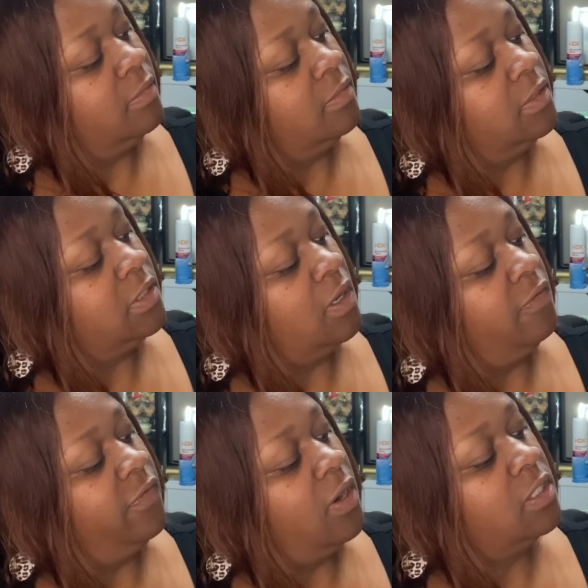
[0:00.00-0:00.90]
So
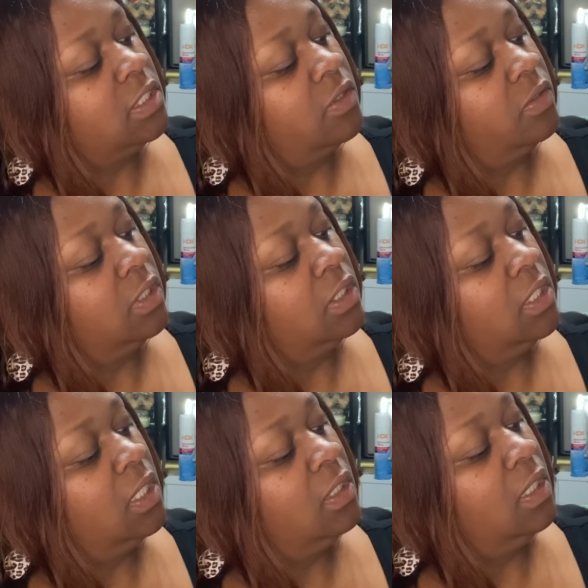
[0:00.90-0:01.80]
far, so
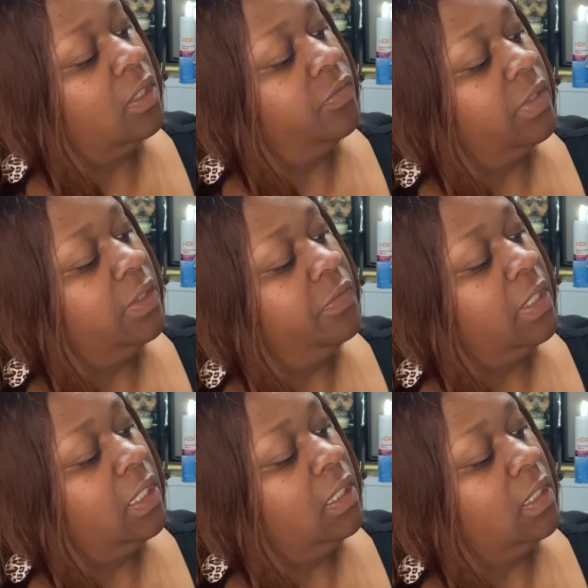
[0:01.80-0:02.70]
good. Looking really,
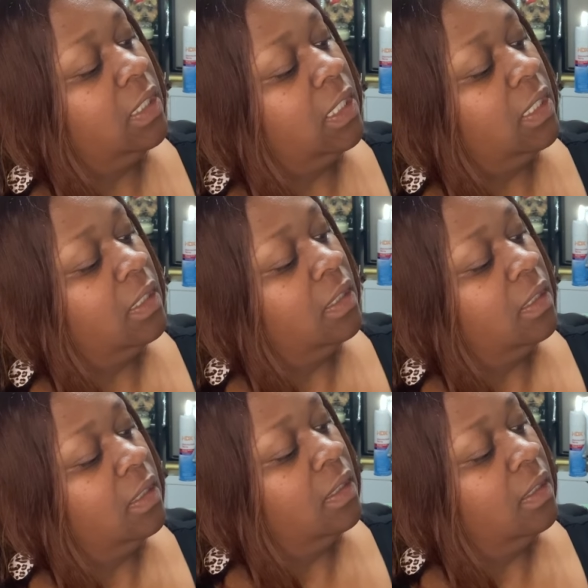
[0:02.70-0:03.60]
really good.
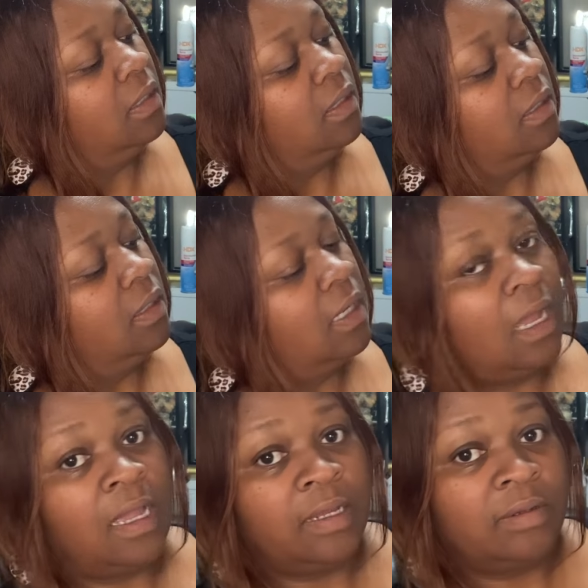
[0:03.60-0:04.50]

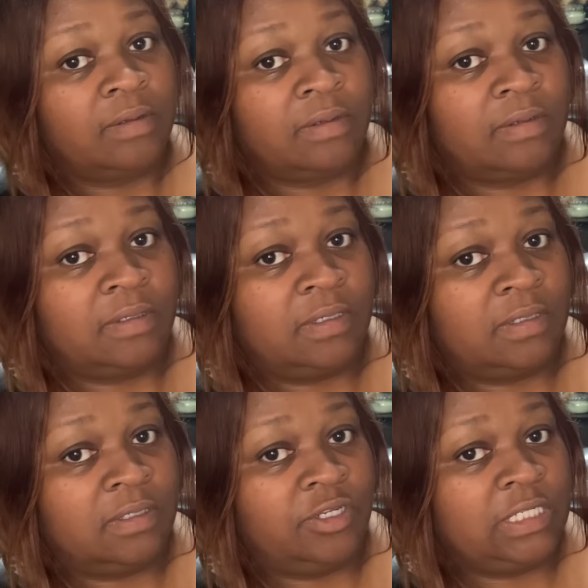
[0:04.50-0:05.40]
Okay.
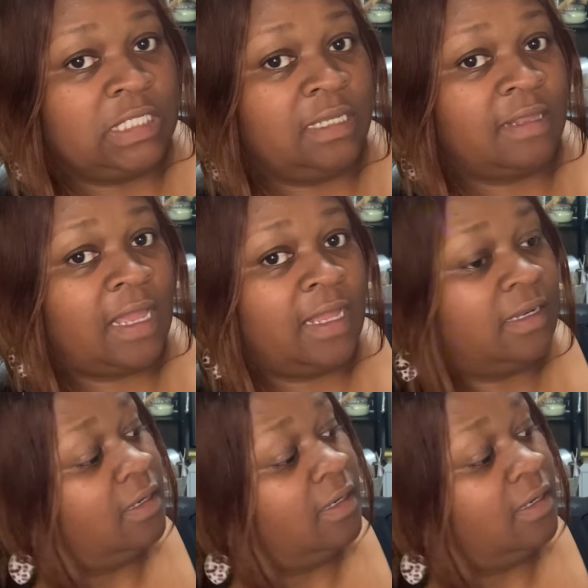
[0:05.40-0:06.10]
Do you see that?